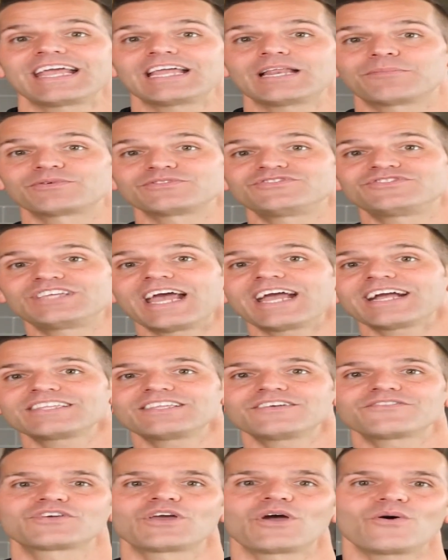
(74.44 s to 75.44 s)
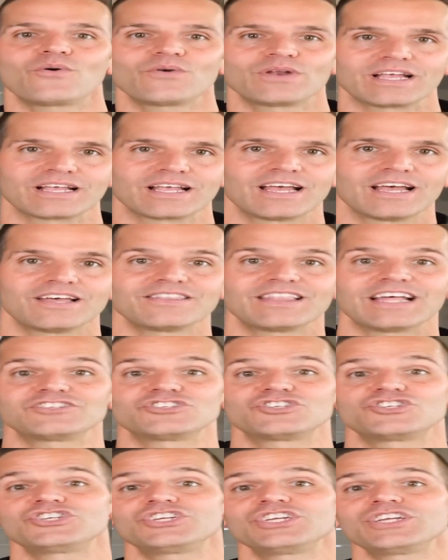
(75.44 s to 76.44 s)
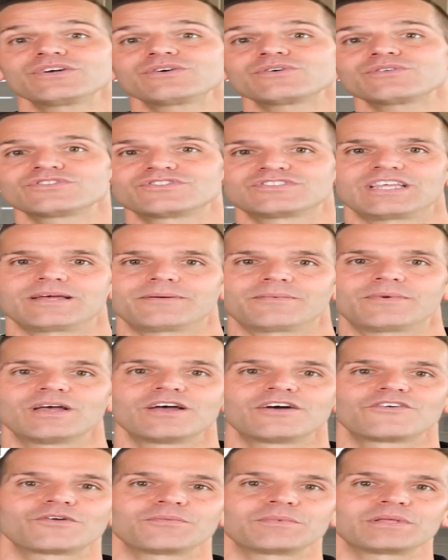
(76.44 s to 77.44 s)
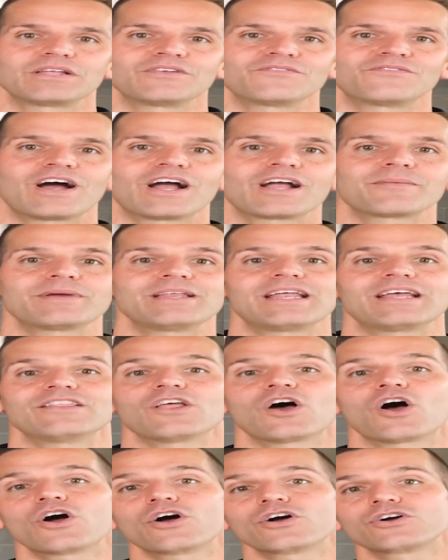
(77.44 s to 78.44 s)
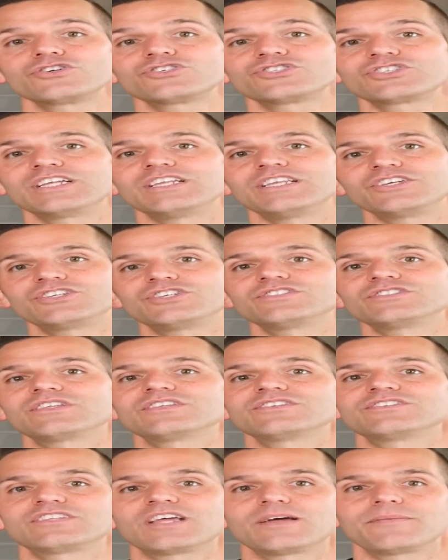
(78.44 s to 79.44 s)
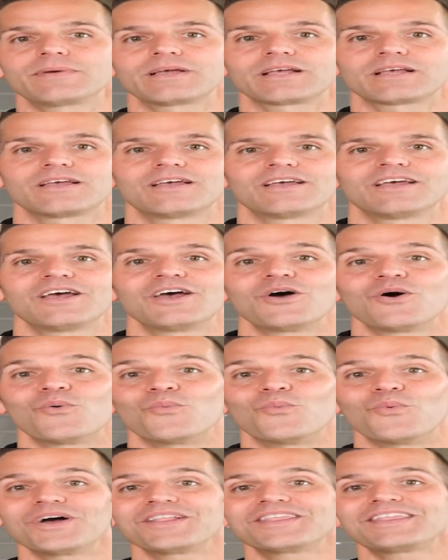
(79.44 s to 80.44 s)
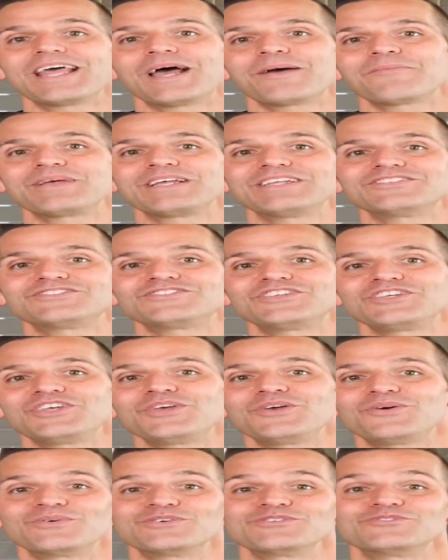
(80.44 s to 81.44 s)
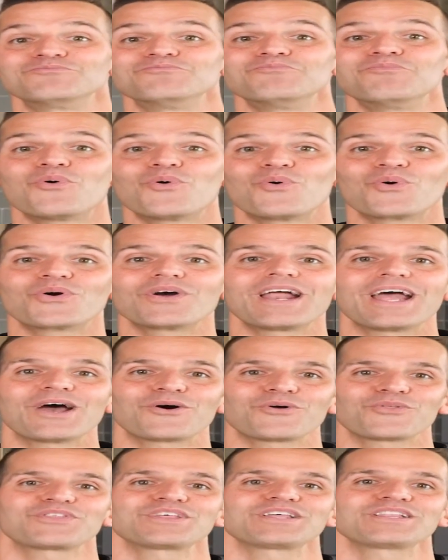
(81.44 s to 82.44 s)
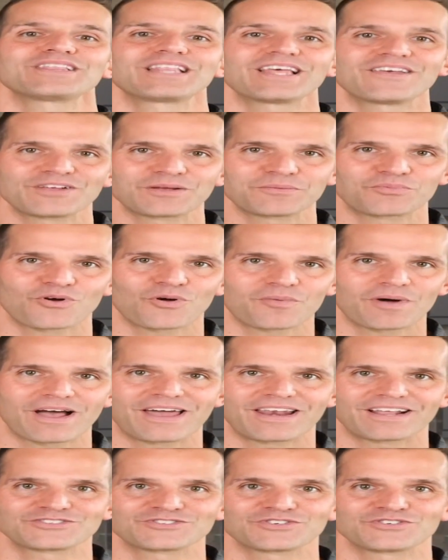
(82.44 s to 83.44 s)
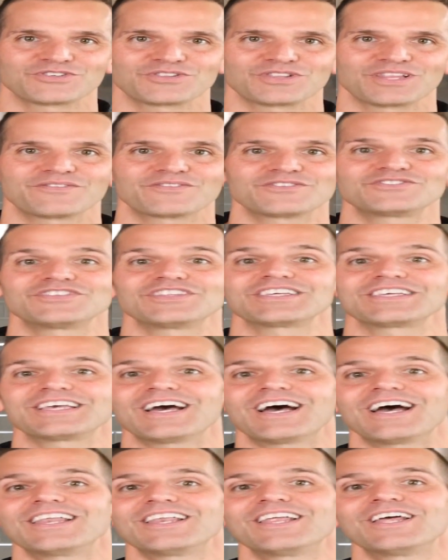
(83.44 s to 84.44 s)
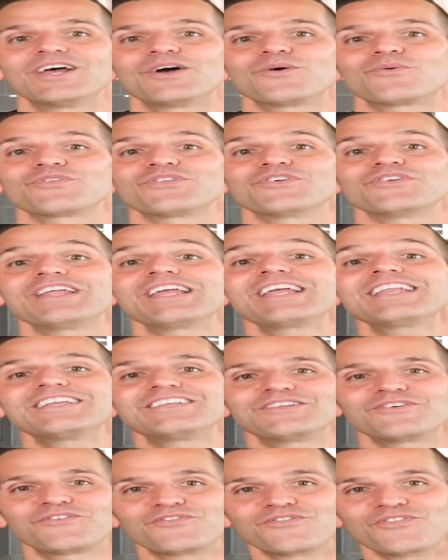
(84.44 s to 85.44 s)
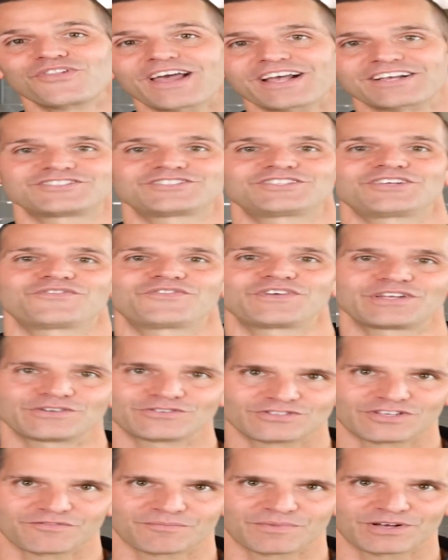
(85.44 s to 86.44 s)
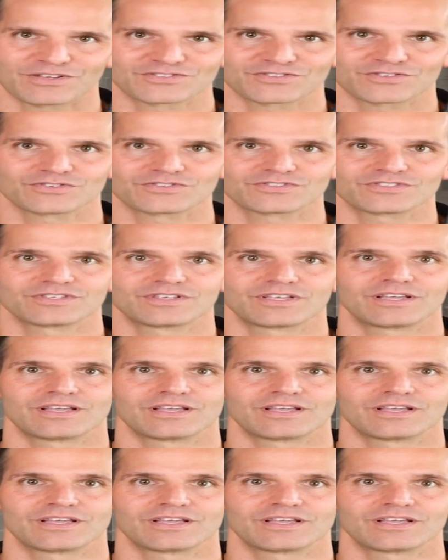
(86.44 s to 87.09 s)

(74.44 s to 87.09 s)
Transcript: in a protective coating that shields them from the environment and the harsh conditions of the stomach. What that means to you is more healthy living probiotics are delivered to the gut where they're needed to flex their figurative muscles.